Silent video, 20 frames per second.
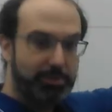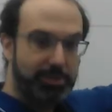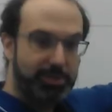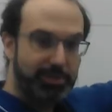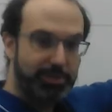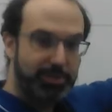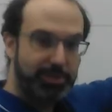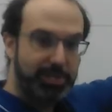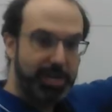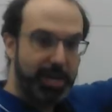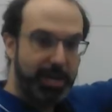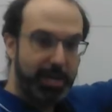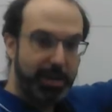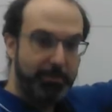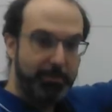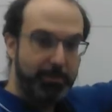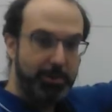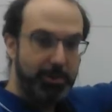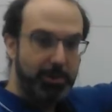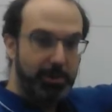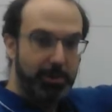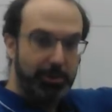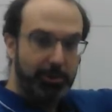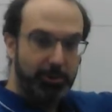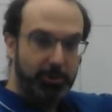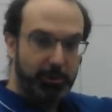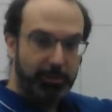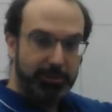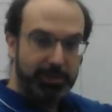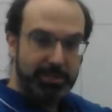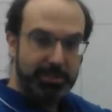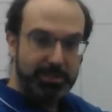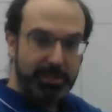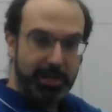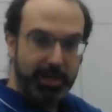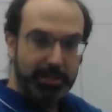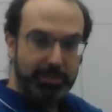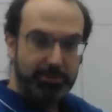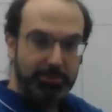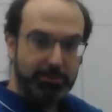are the same or if the
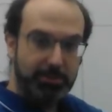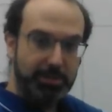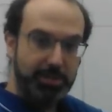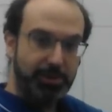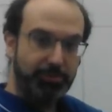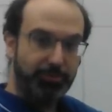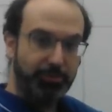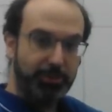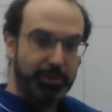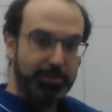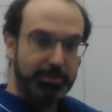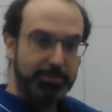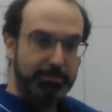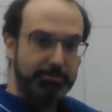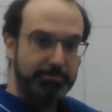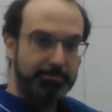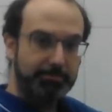signs are different.